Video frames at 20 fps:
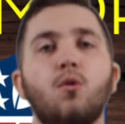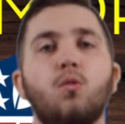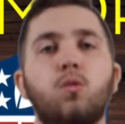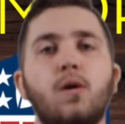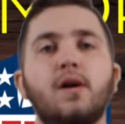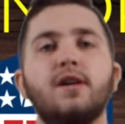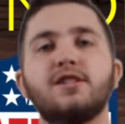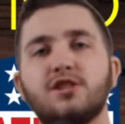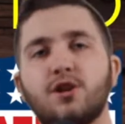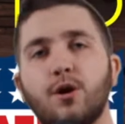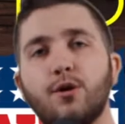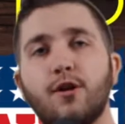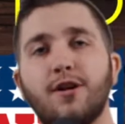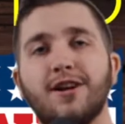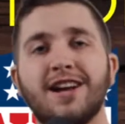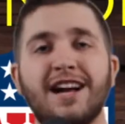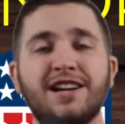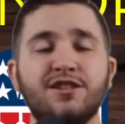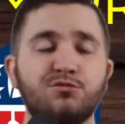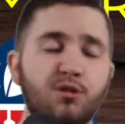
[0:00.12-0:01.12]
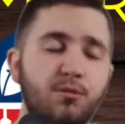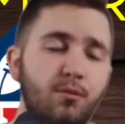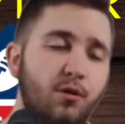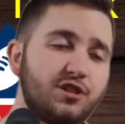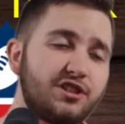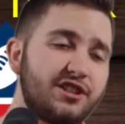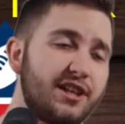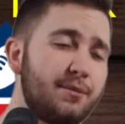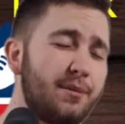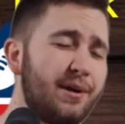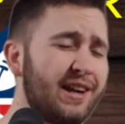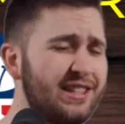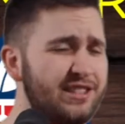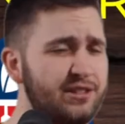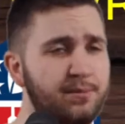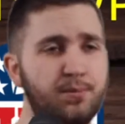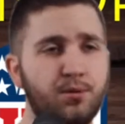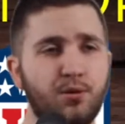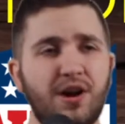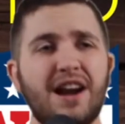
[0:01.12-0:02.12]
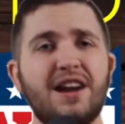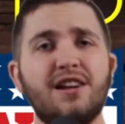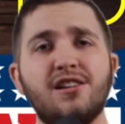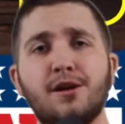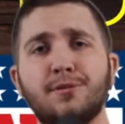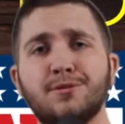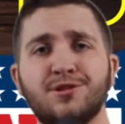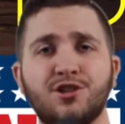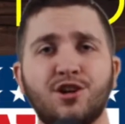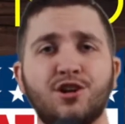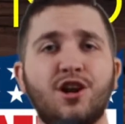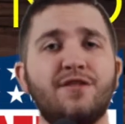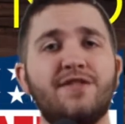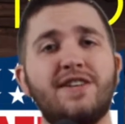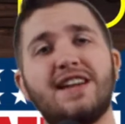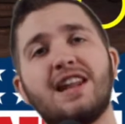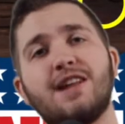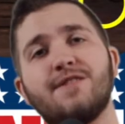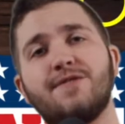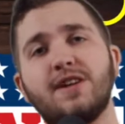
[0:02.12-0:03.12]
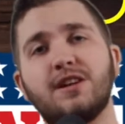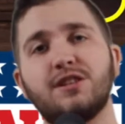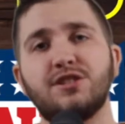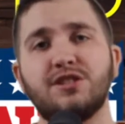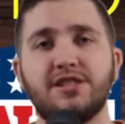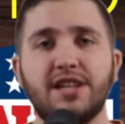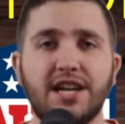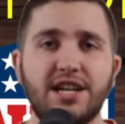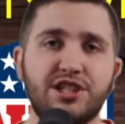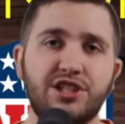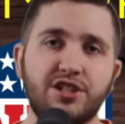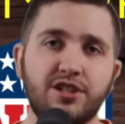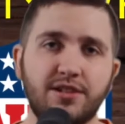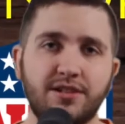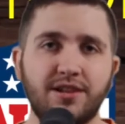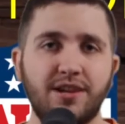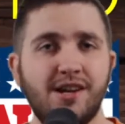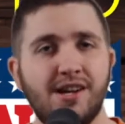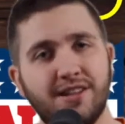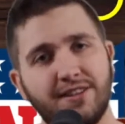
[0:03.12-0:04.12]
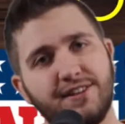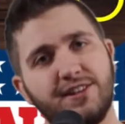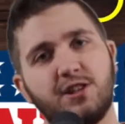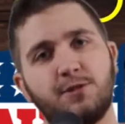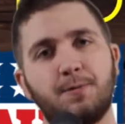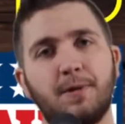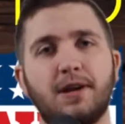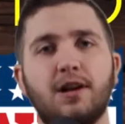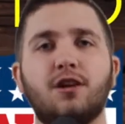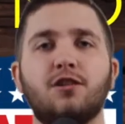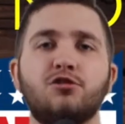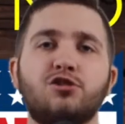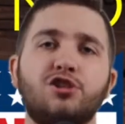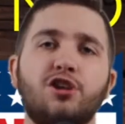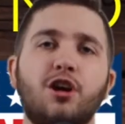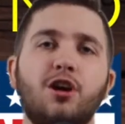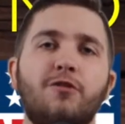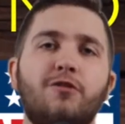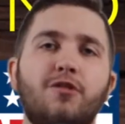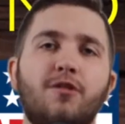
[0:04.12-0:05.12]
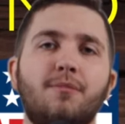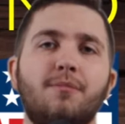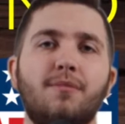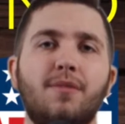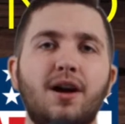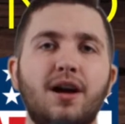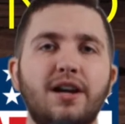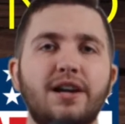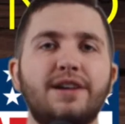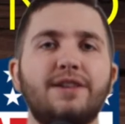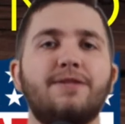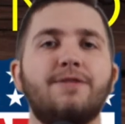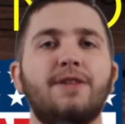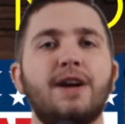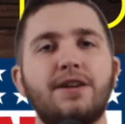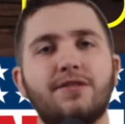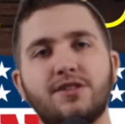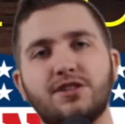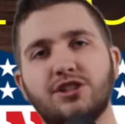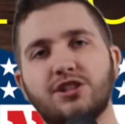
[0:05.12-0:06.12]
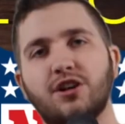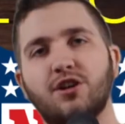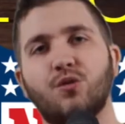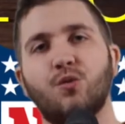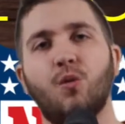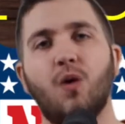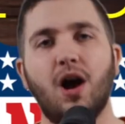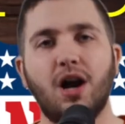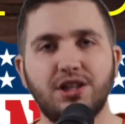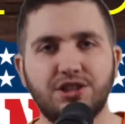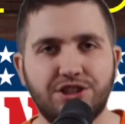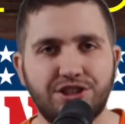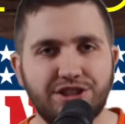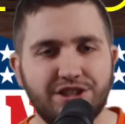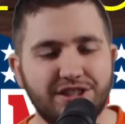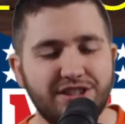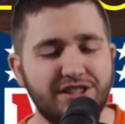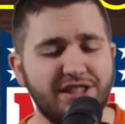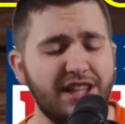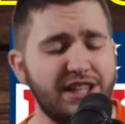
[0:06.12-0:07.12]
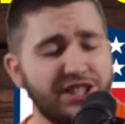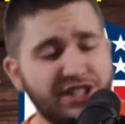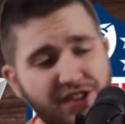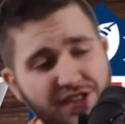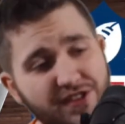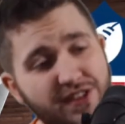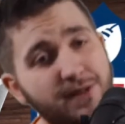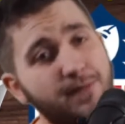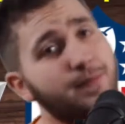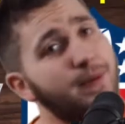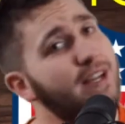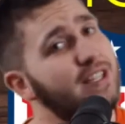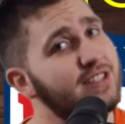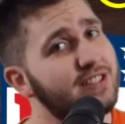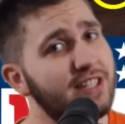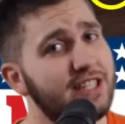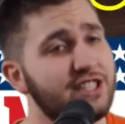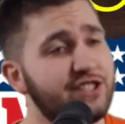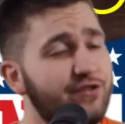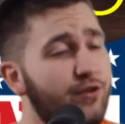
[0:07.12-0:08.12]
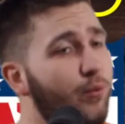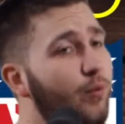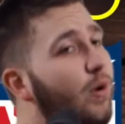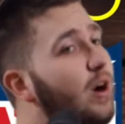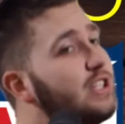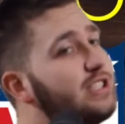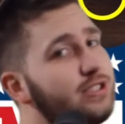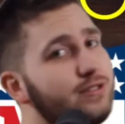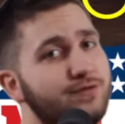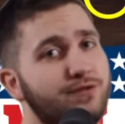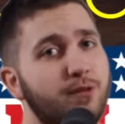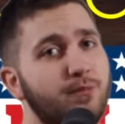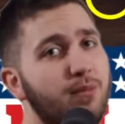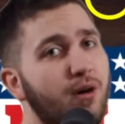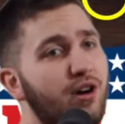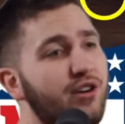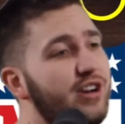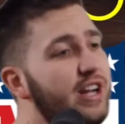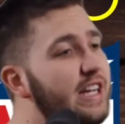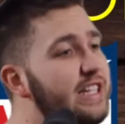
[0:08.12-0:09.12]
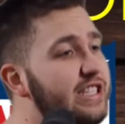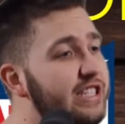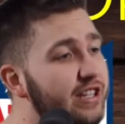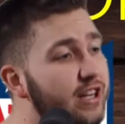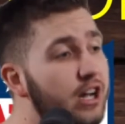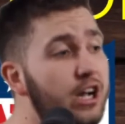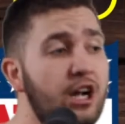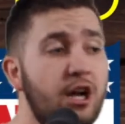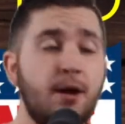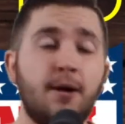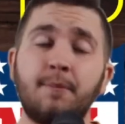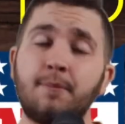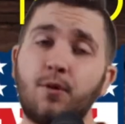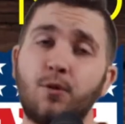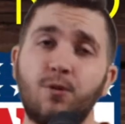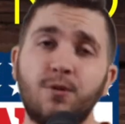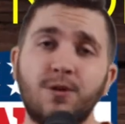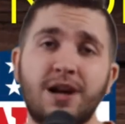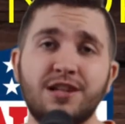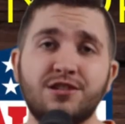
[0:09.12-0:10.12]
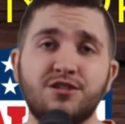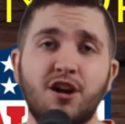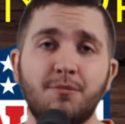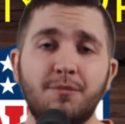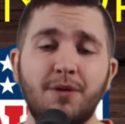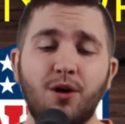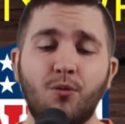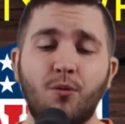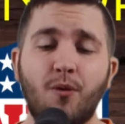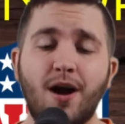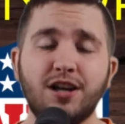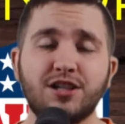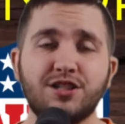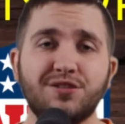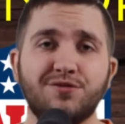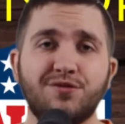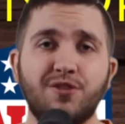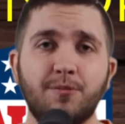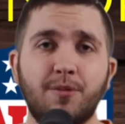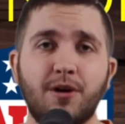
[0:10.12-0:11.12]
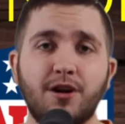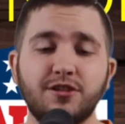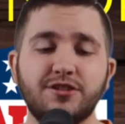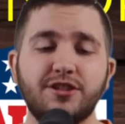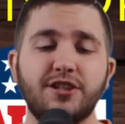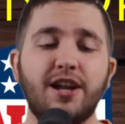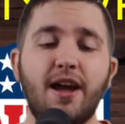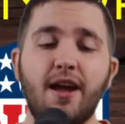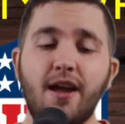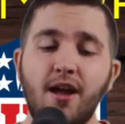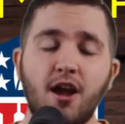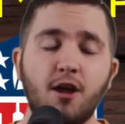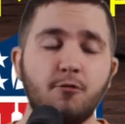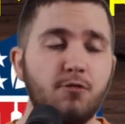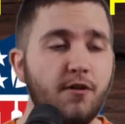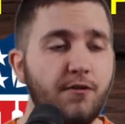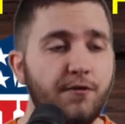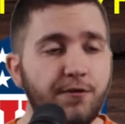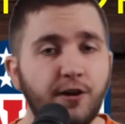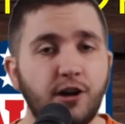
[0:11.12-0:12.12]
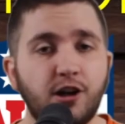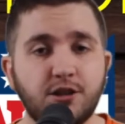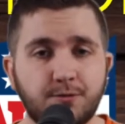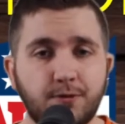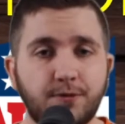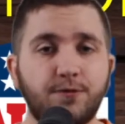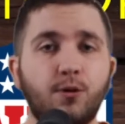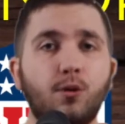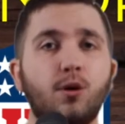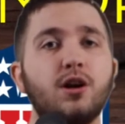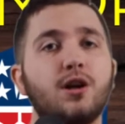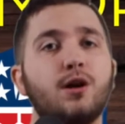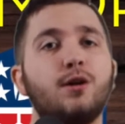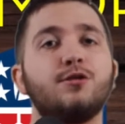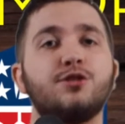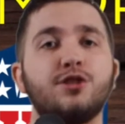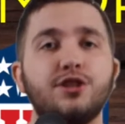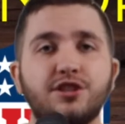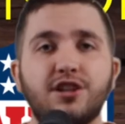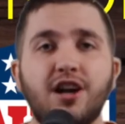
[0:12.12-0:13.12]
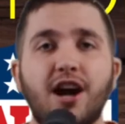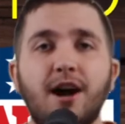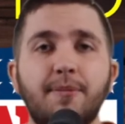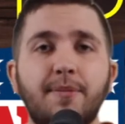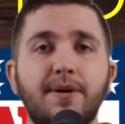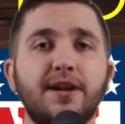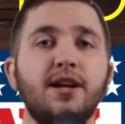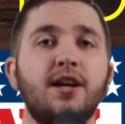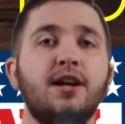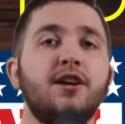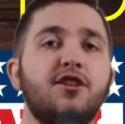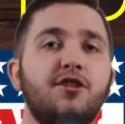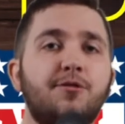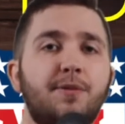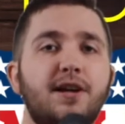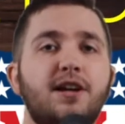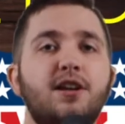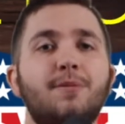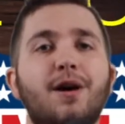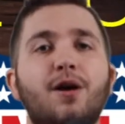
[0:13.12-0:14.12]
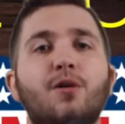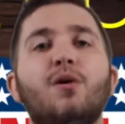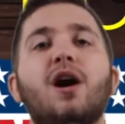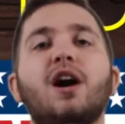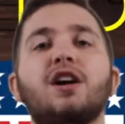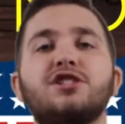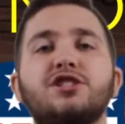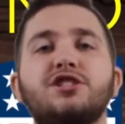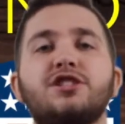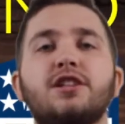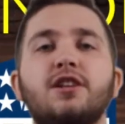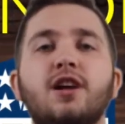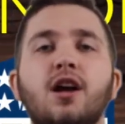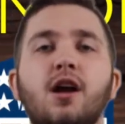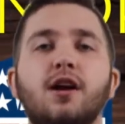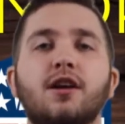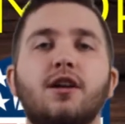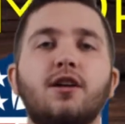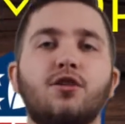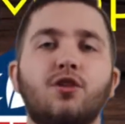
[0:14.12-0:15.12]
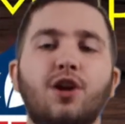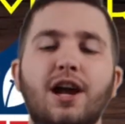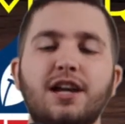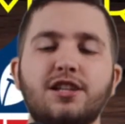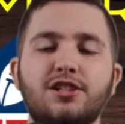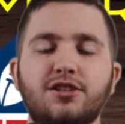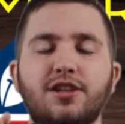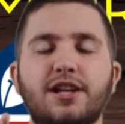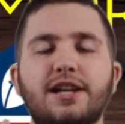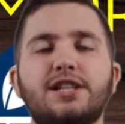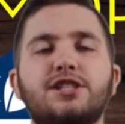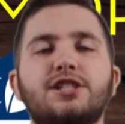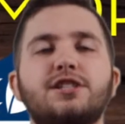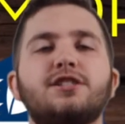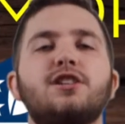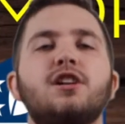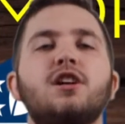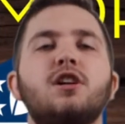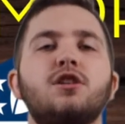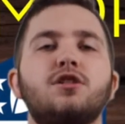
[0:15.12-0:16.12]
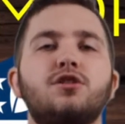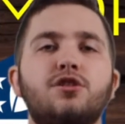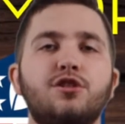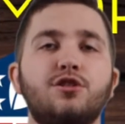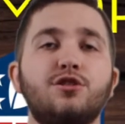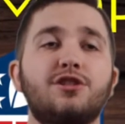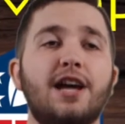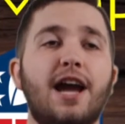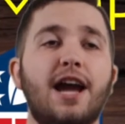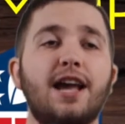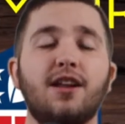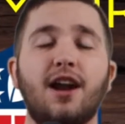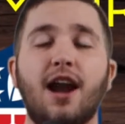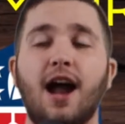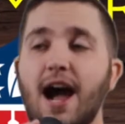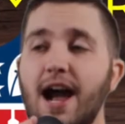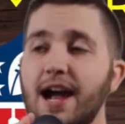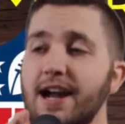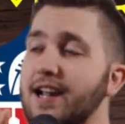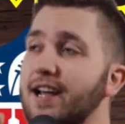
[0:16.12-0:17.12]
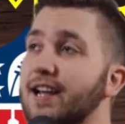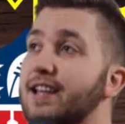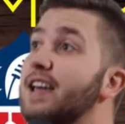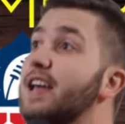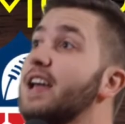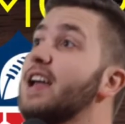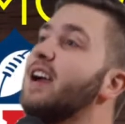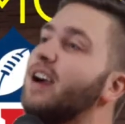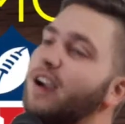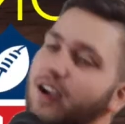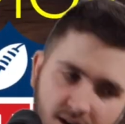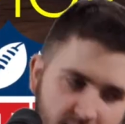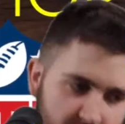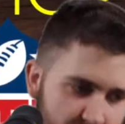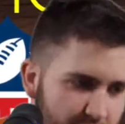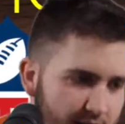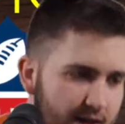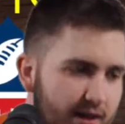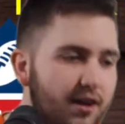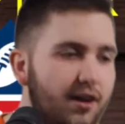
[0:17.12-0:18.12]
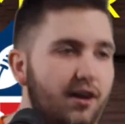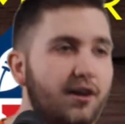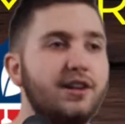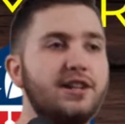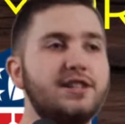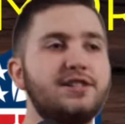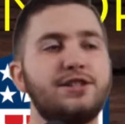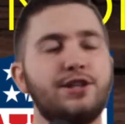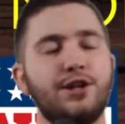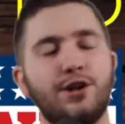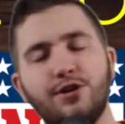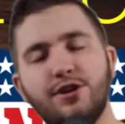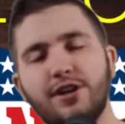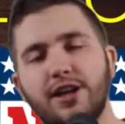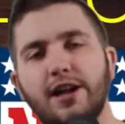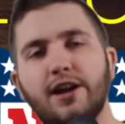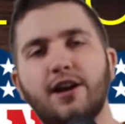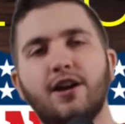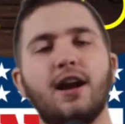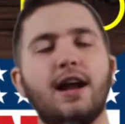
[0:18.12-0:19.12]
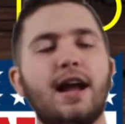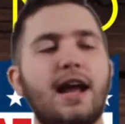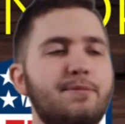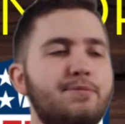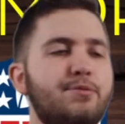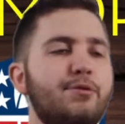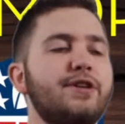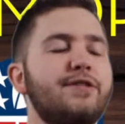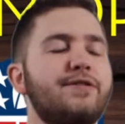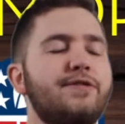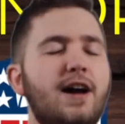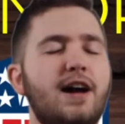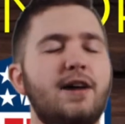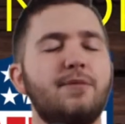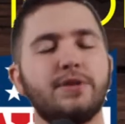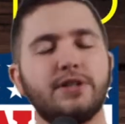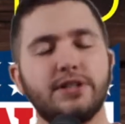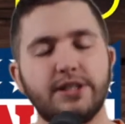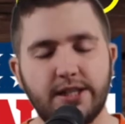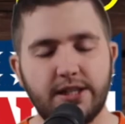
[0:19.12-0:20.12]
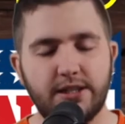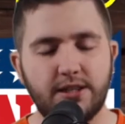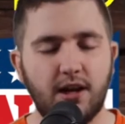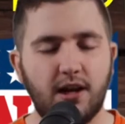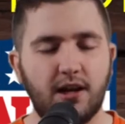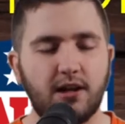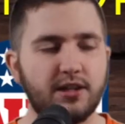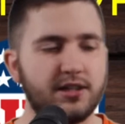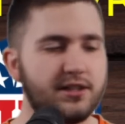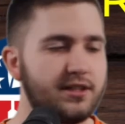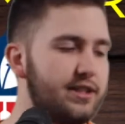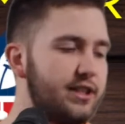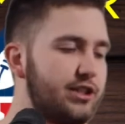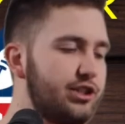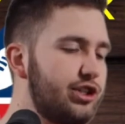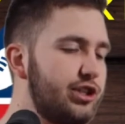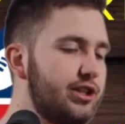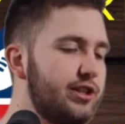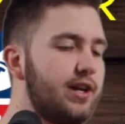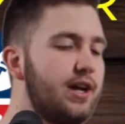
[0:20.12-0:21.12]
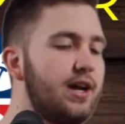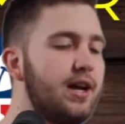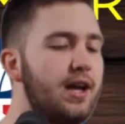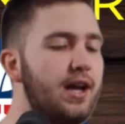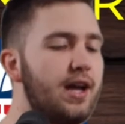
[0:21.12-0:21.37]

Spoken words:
What is going on, guys? One more time, right, guys, a brand new episode of NFL Station, the spinoff show from my favorite show, Washington Station, the best station for Washington Football Nation. But we're not talking about Washington football today. But first, before I go into the topic, speaking about Washington, congratulations to Taylor Heineke on his two-year, $8.5 million extension.